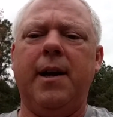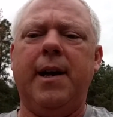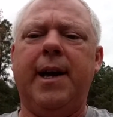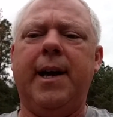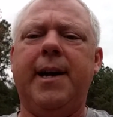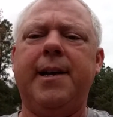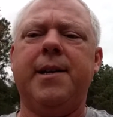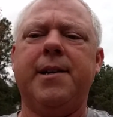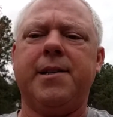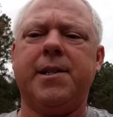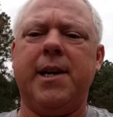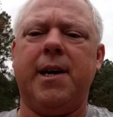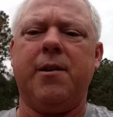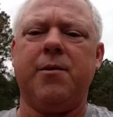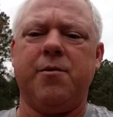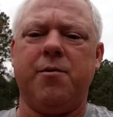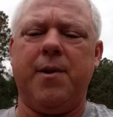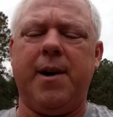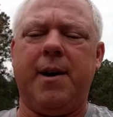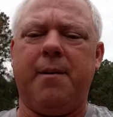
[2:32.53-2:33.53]
in the
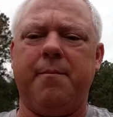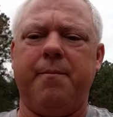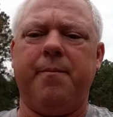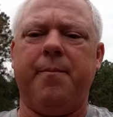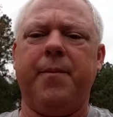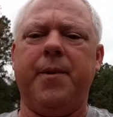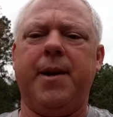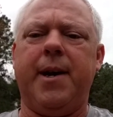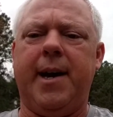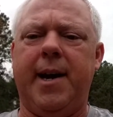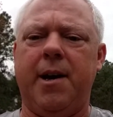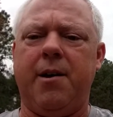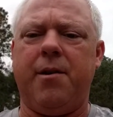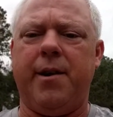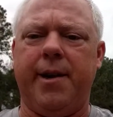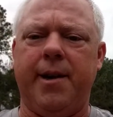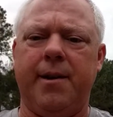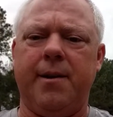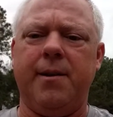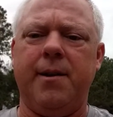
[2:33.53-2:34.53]
sales rep
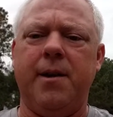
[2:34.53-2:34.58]
area.